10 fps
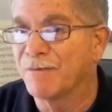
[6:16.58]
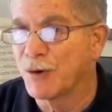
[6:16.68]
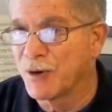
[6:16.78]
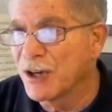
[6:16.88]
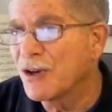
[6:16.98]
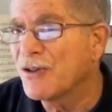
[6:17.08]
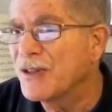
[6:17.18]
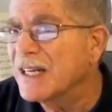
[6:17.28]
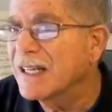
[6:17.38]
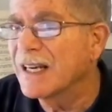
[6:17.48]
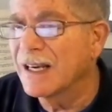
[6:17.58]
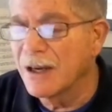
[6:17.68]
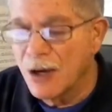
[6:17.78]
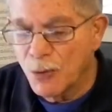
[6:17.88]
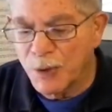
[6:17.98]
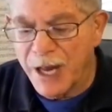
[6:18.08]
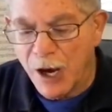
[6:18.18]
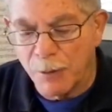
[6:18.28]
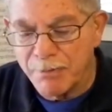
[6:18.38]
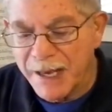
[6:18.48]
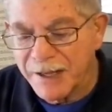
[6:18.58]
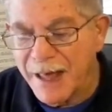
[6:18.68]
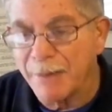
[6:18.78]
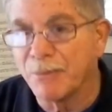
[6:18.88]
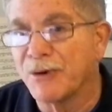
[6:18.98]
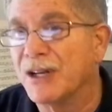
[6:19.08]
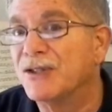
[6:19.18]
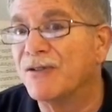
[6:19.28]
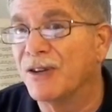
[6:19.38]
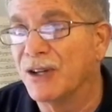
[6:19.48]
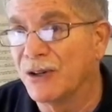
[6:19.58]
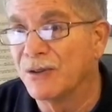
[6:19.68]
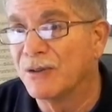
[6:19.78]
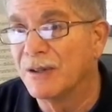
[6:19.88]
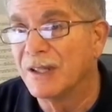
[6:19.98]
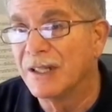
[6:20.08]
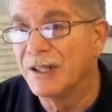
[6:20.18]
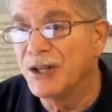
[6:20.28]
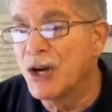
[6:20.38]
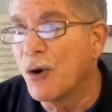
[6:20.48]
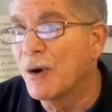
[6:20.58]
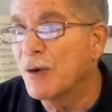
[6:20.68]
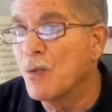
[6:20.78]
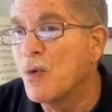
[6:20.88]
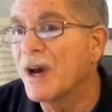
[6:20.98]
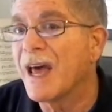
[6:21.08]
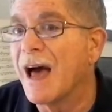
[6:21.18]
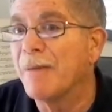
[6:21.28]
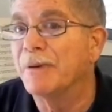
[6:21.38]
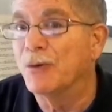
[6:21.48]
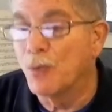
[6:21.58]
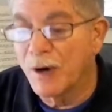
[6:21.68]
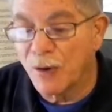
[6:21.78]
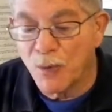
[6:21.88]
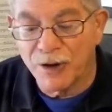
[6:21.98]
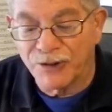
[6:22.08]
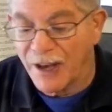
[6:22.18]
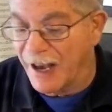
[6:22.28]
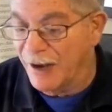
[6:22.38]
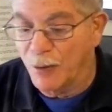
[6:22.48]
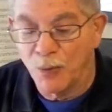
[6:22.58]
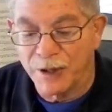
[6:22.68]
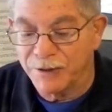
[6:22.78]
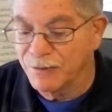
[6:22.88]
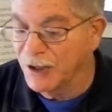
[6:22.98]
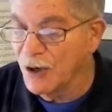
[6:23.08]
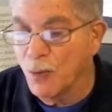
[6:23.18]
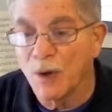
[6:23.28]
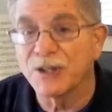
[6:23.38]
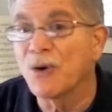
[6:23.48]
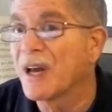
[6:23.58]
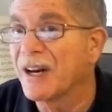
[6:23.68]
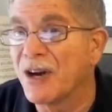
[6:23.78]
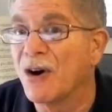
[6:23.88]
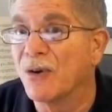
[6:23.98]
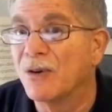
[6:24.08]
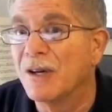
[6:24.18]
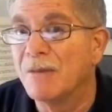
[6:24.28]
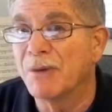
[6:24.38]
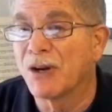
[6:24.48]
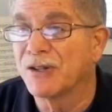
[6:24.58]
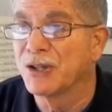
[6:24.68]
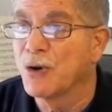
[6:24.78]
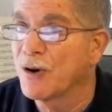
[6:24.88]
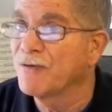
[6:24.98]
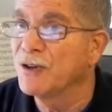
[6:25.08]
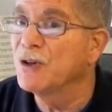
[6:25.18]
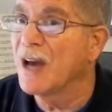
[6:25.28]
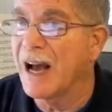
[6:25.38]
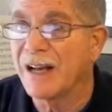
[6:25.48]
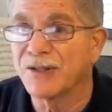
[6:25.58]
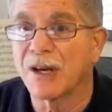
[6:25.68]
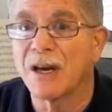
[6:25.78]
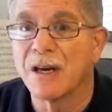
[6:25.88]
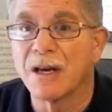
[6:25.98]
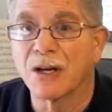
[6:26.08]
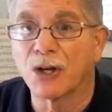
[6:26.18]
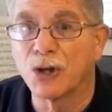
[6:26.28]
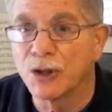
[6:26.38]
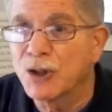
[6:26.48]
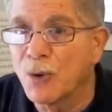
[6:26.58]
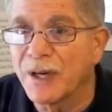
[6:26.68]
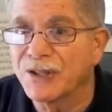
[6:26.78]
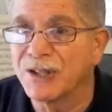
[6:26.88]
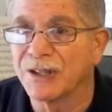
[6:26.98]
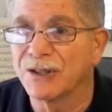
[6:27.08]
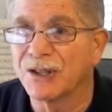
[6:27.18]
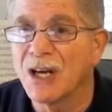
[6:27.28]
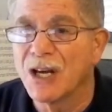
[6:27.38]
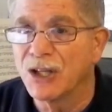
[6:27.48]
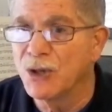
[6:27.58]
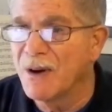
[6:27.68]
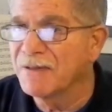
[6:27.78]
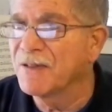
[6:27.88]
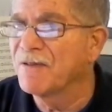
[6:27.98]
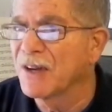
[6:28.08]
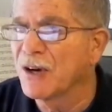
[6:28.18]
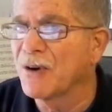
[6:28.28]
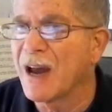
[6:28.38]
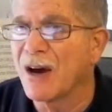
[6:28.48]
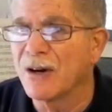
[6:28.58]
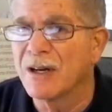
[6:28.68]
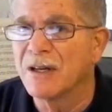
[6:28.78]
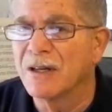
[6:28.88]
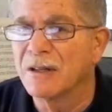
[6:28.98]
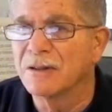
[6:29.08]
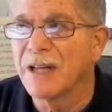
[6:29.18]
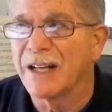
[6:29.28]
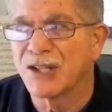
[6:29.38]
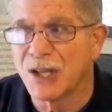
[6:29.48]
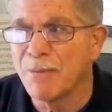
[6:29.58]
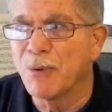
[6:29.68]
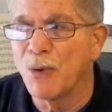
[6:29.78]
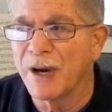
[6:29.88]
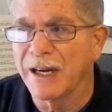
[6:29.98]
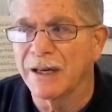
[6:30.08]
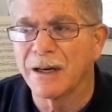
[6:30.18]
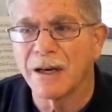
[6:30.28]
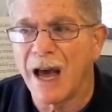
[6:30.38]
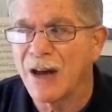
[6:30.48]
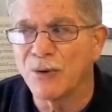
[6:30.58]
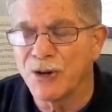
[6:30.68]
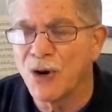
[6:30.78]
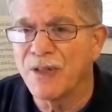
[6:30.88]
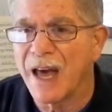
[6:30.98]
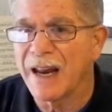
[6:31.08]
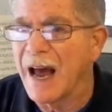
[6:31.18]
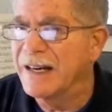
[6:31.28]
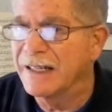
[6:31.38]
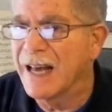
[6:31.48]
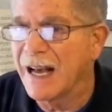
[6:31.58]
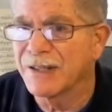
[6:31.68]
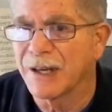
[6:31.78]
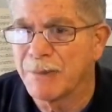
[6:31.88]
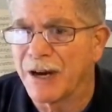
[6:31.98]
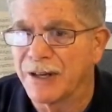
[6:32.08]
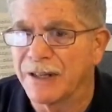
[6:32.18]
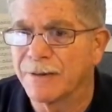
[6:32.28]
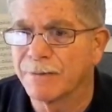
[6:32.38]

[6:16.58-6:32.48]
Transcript: Critical thinking would help make that bridge for you. Knowing what happened, where was I, what don't I know? Because in order for you to ask good questions, you have to figure out at some point, I don't know that, I need to ask about it.